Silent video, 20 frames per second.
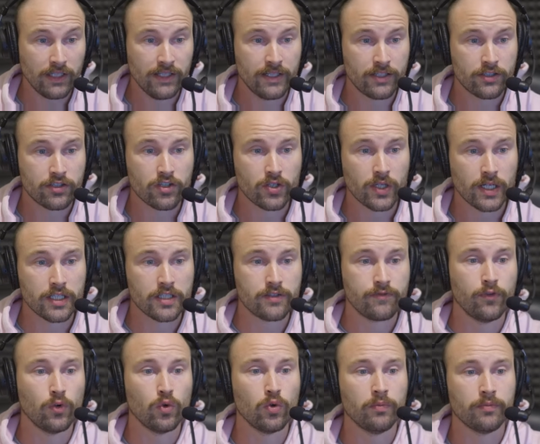It's
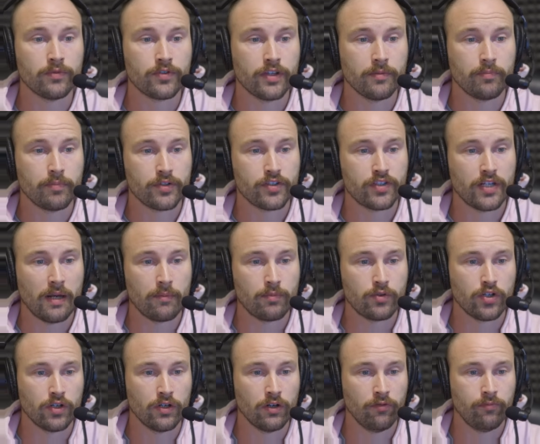transformed the
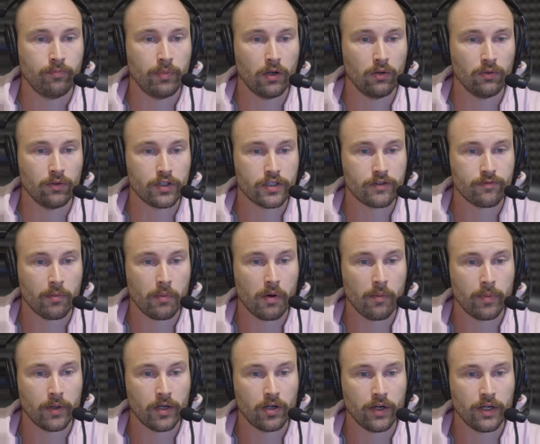perception of baldness from a
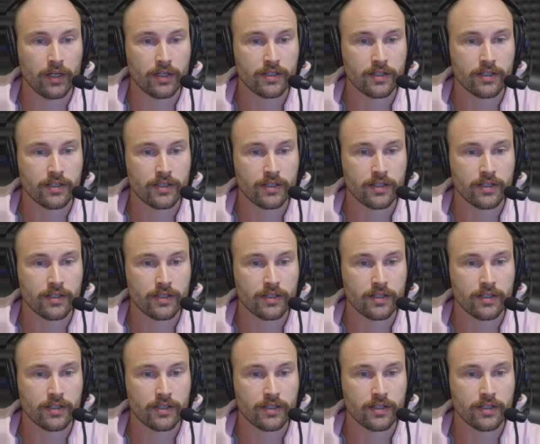benign